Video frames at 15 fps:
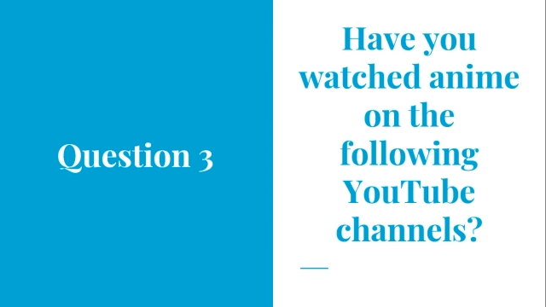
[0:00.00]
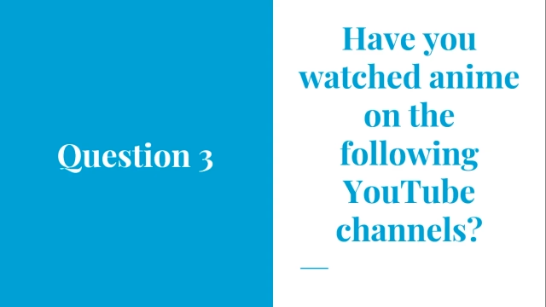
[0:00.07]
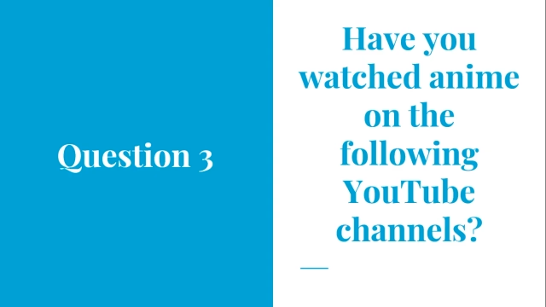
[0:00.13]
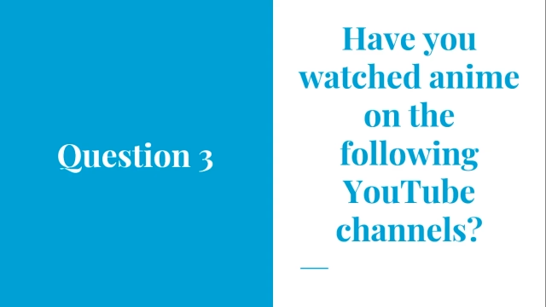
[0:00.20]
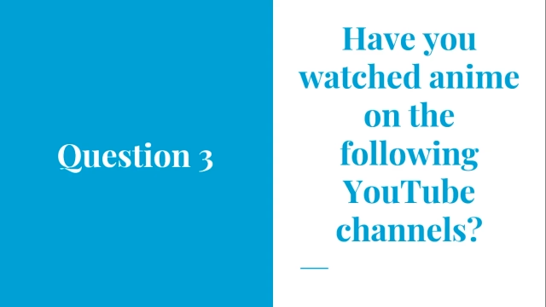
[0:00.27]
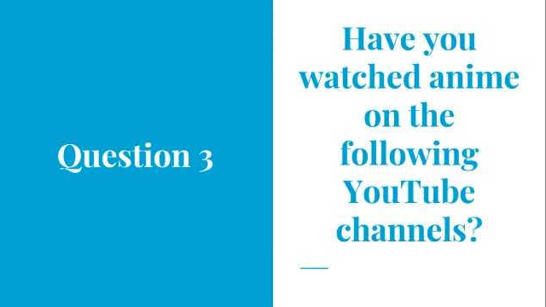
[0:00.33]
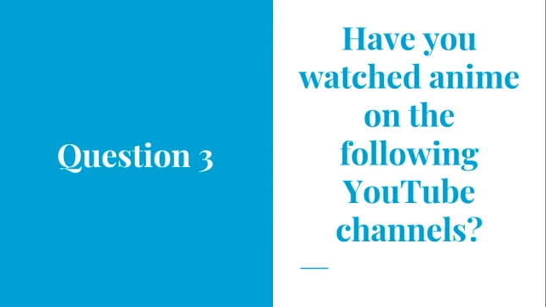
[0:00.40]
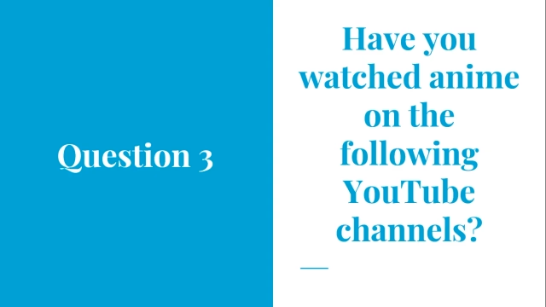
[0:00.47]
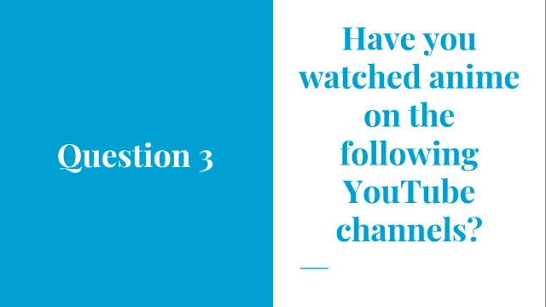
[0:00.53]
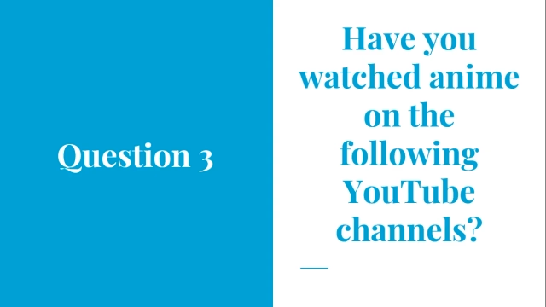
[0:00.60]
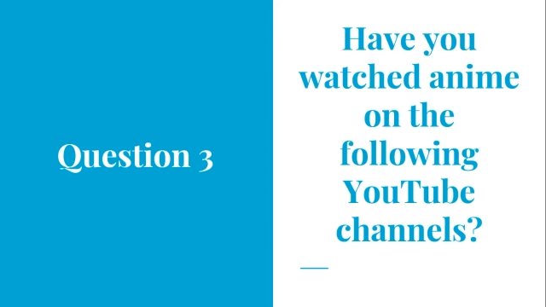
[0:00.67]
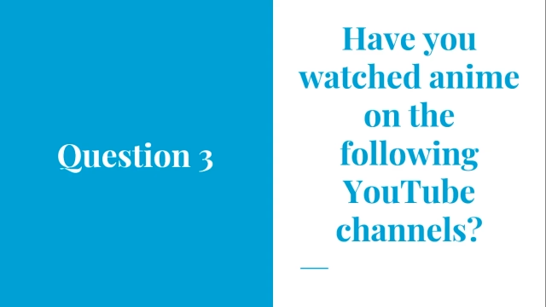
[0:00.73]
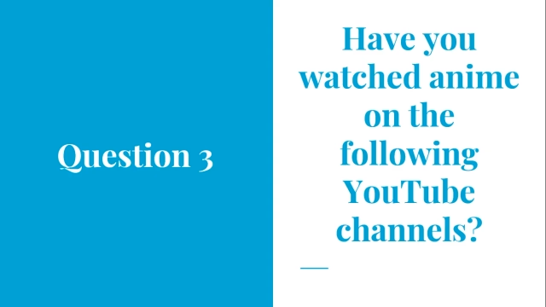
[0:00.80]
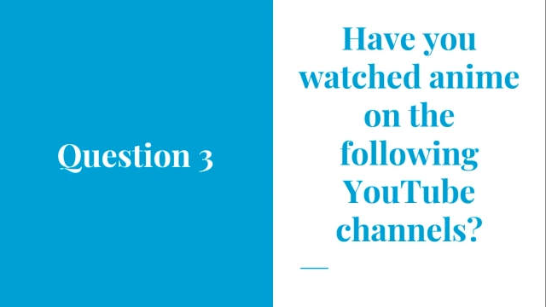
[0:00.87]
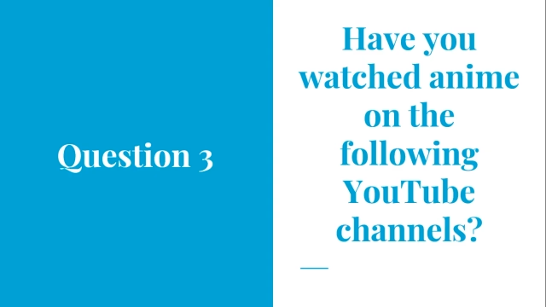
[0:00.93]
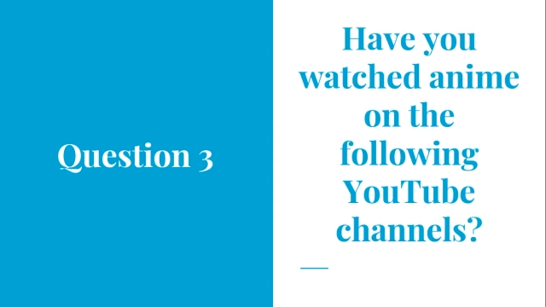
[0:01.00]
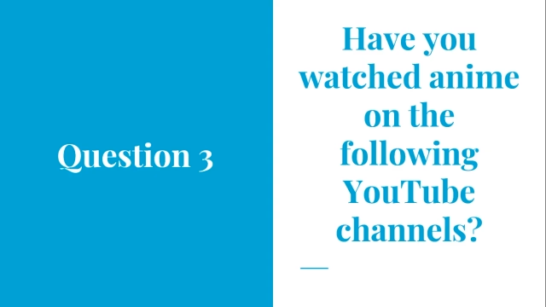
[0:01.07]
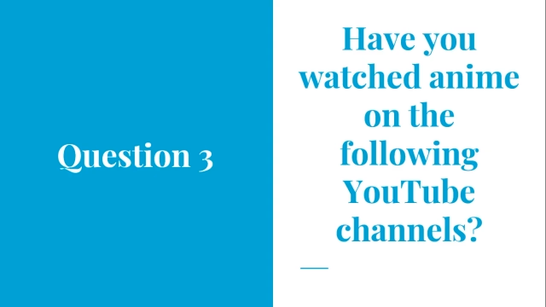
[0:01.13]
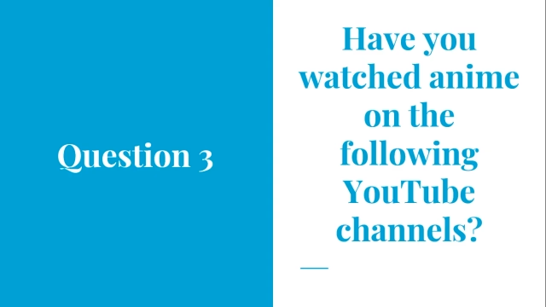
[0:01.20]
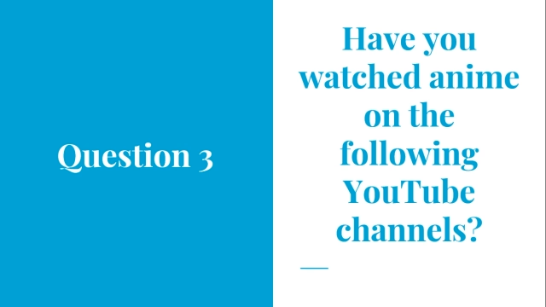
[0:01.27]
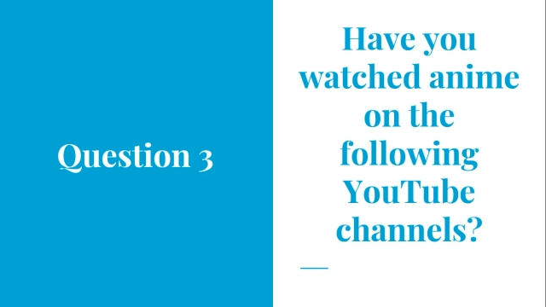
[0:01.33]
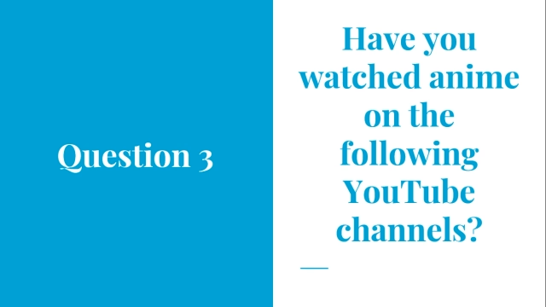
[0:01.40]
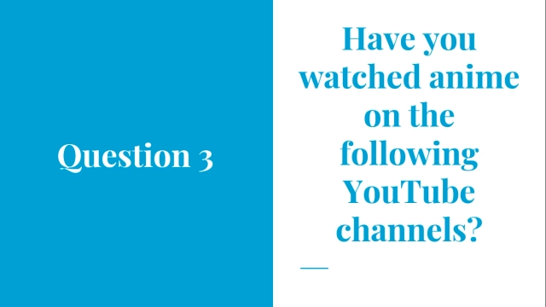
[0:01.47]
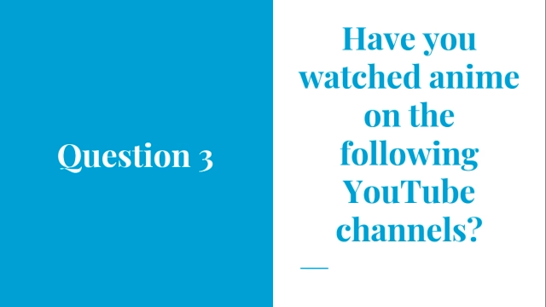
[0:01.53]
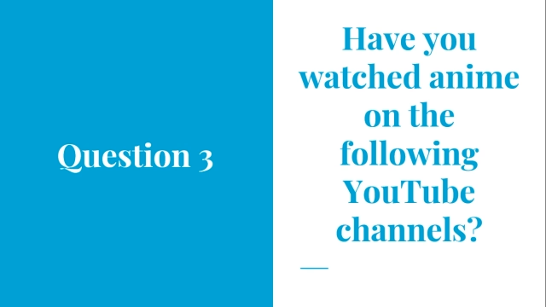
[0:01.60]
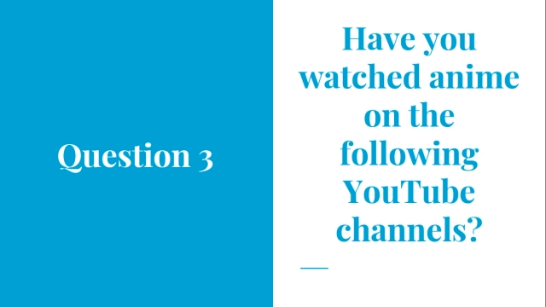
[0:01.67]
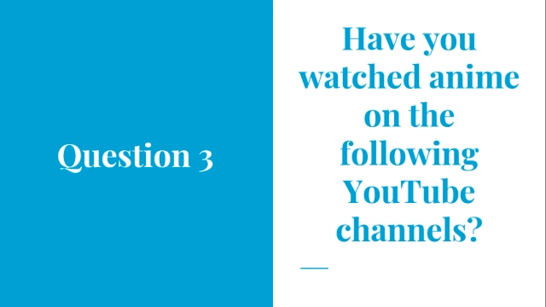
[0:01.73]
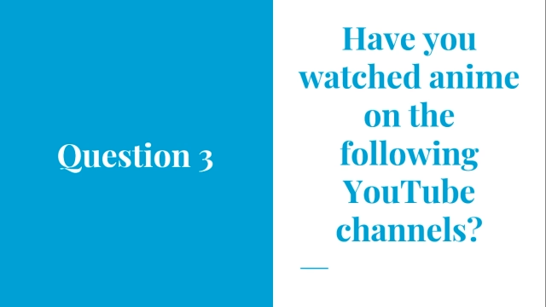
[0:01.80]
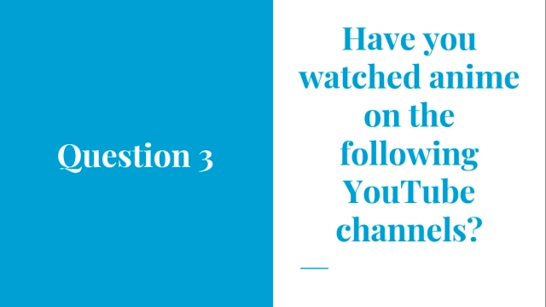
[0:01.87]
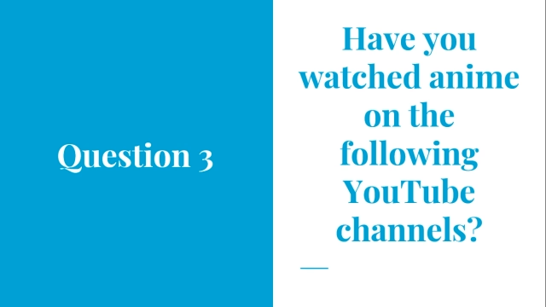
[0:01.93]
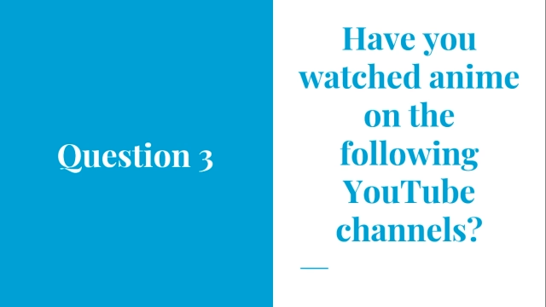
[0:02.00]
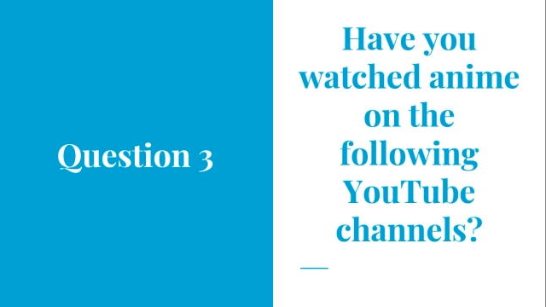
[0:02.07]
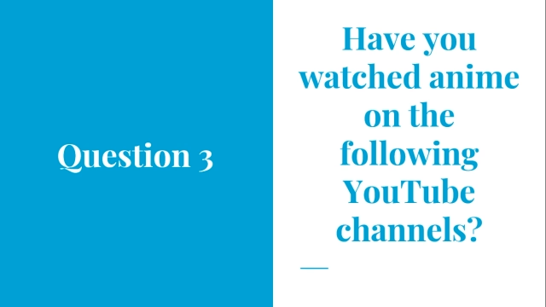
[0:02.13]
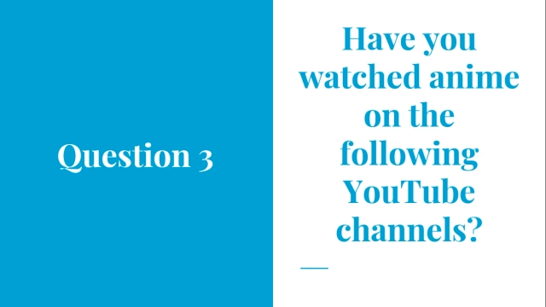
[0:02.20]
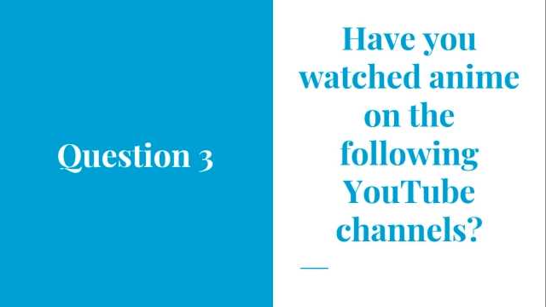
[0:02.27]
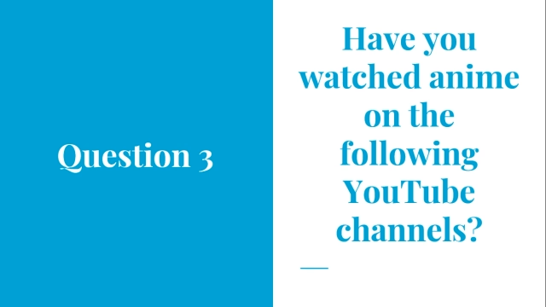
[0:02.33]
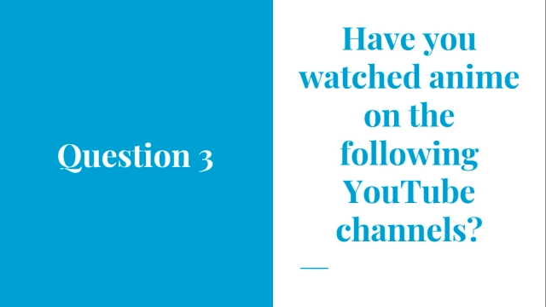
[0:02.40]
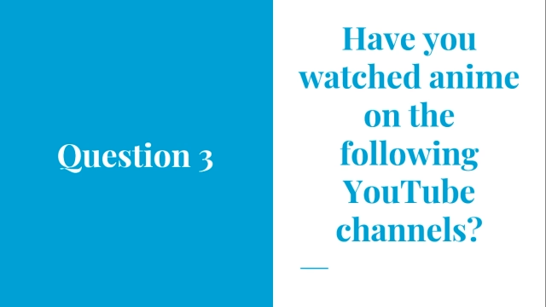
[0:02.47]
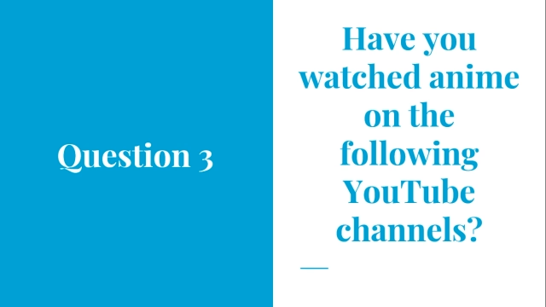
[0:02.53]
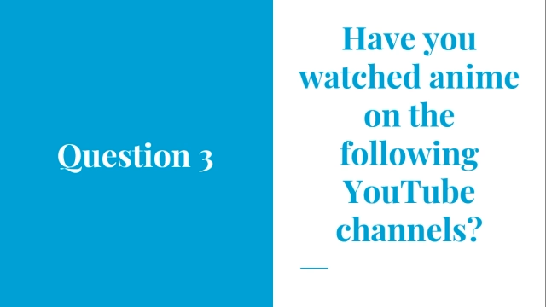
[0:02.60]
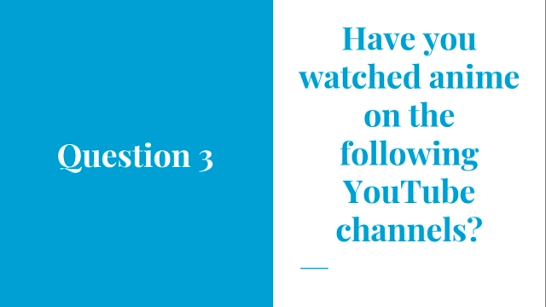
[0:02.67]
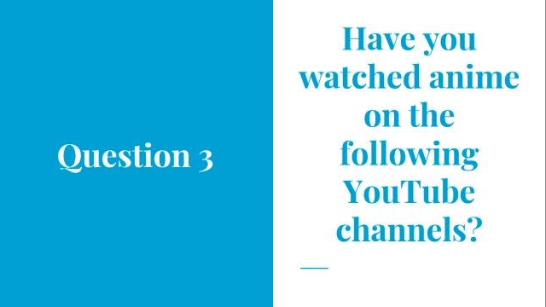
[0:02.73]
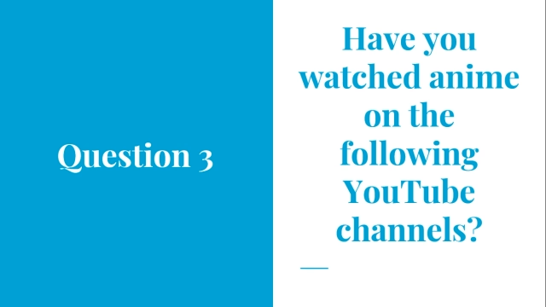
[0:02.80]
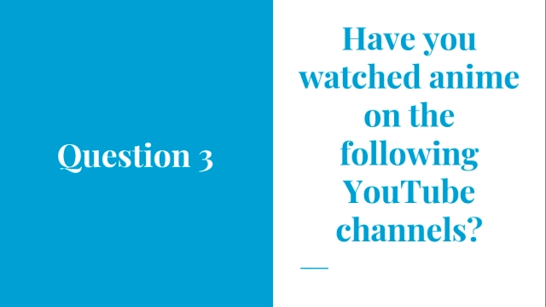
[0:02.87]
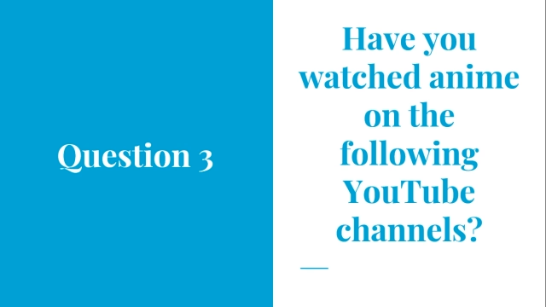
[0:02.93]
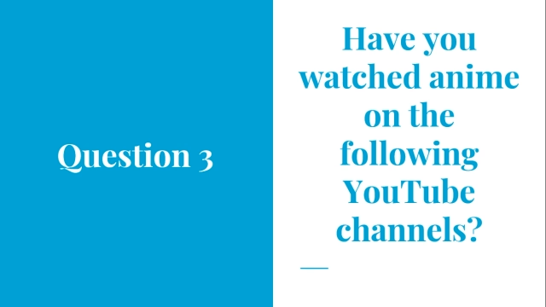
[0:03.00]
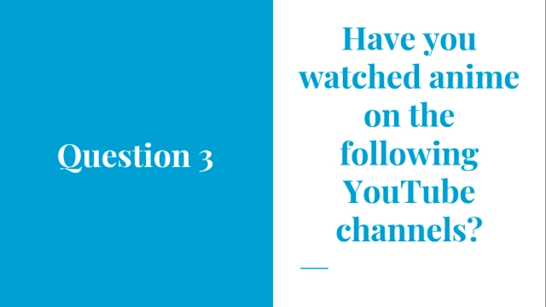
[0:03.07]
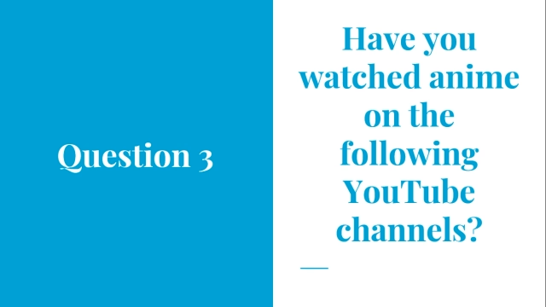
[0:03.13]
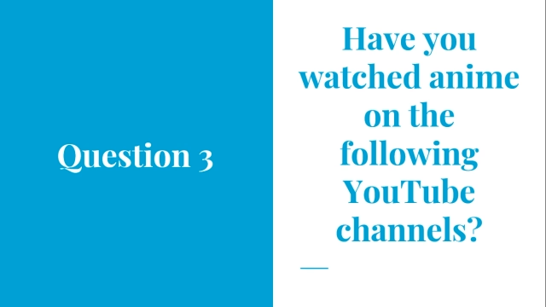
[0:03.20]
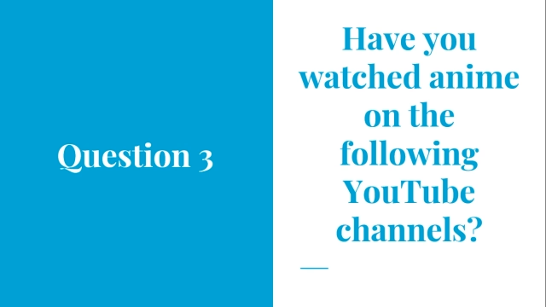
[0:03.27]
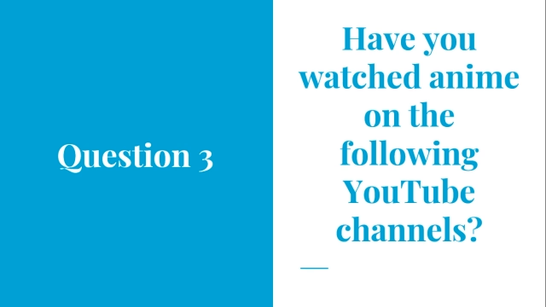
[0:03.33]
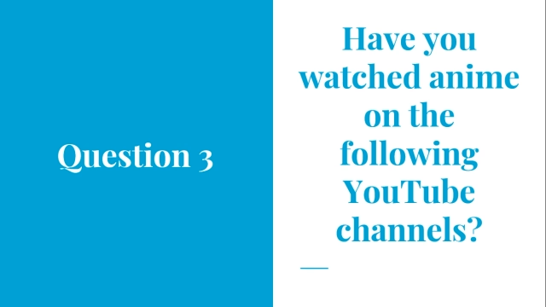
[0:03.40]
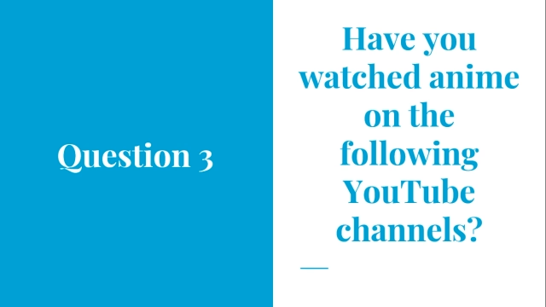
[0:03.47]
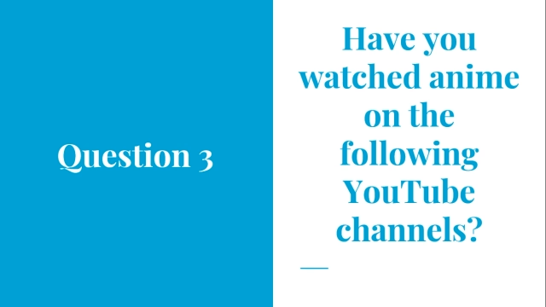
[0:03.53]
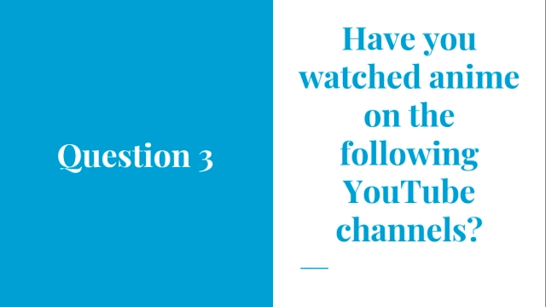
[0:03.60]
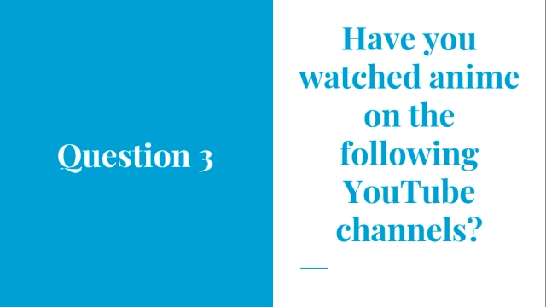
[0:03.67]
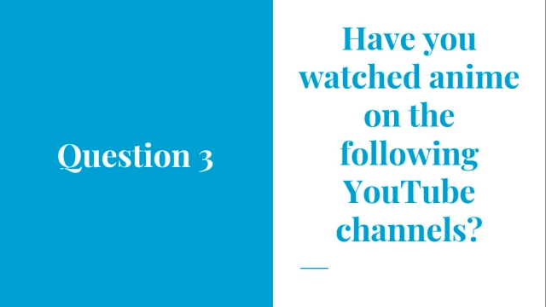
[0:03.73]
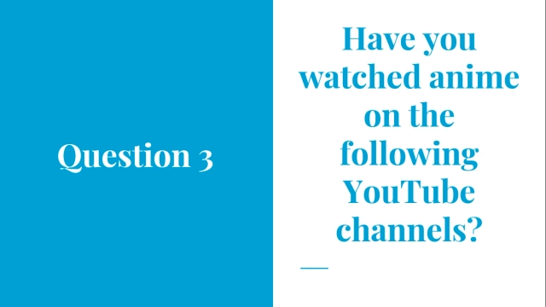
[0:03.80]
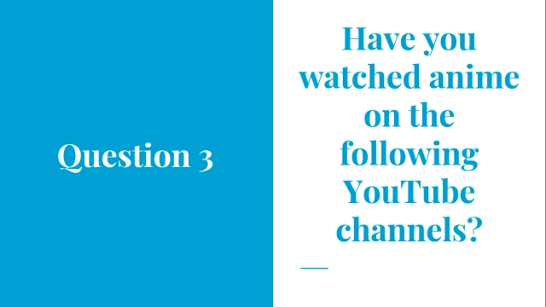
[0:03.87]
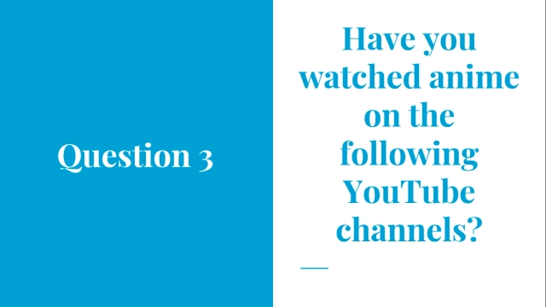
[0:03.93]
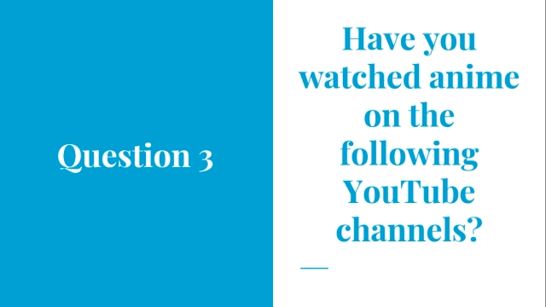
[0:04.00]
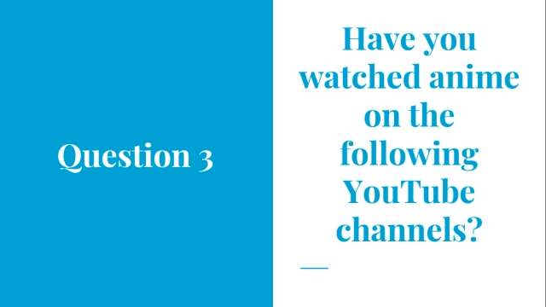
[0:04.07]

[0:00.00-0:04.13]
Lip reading: Nobody's mouth can be seen.